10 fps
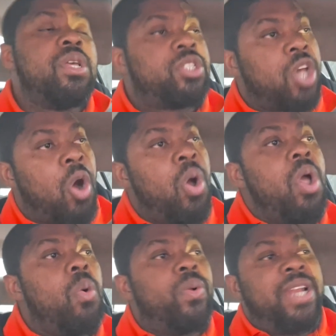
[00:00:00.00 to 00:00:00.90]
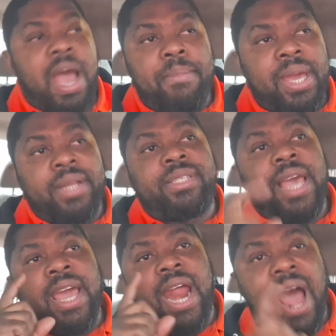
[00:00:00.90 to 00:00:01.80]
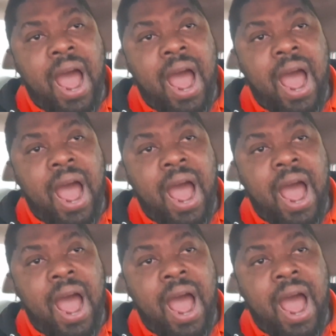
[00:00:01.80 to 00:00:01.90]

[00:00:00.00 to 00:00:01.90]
So with that being said,